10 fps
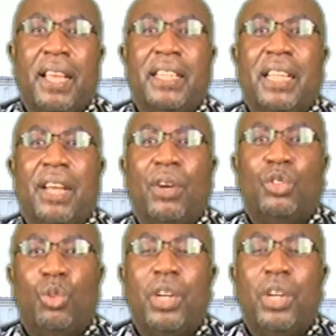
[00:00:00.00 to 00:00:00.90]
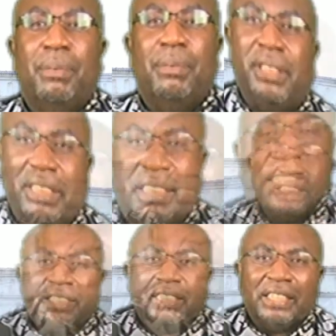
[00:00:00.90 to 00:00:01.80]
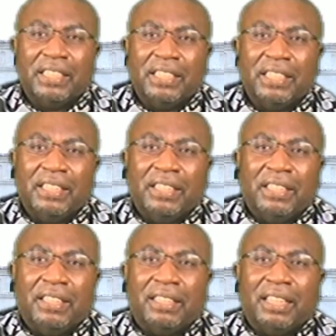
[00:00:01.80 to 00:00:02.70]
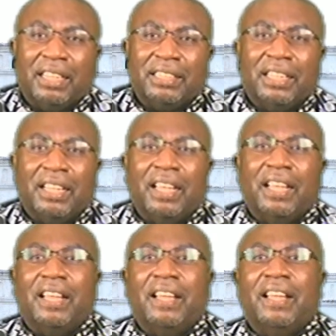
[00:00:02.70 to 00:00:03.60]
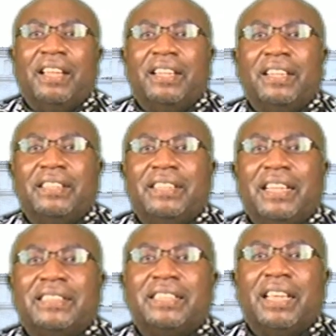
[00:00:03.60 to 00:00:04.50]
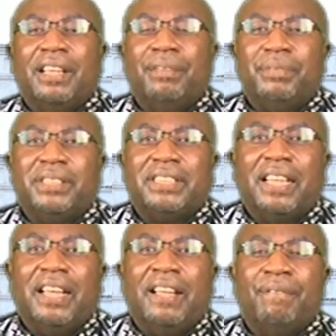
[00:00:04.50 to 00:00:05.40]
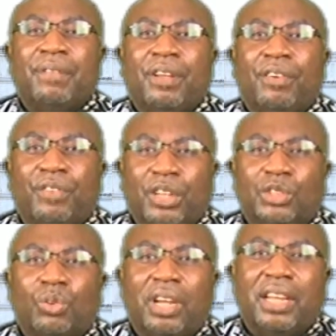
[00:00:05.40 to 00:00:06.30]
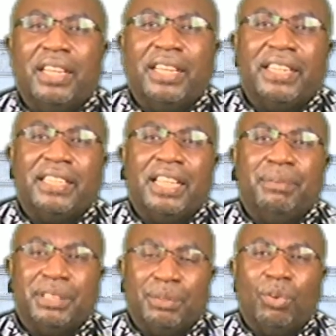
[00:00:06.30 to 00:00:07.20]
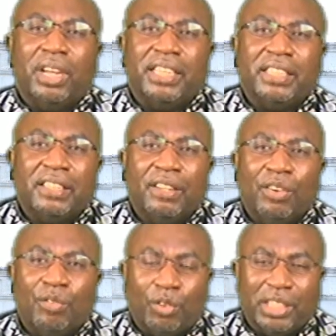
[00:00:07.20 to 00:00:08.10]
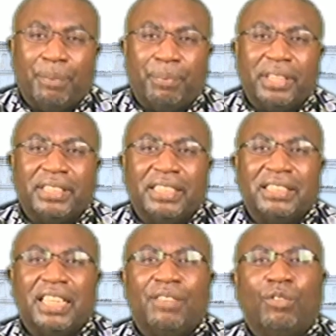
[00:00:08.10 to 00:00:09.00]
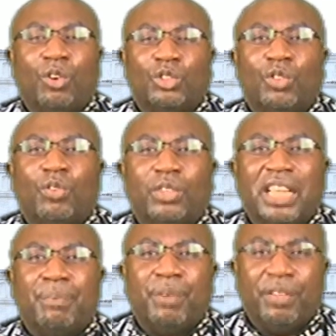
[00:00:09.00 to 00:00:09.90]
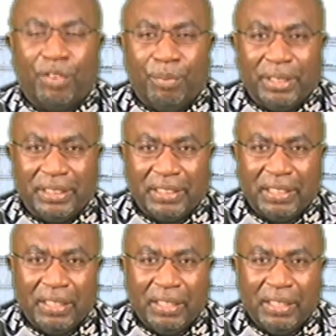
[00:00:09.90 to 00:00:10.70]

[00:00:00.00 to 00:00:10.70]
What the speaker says: and our two MCs, and that's Mr. Francois and MC Wayne, for their presence and also for their performance.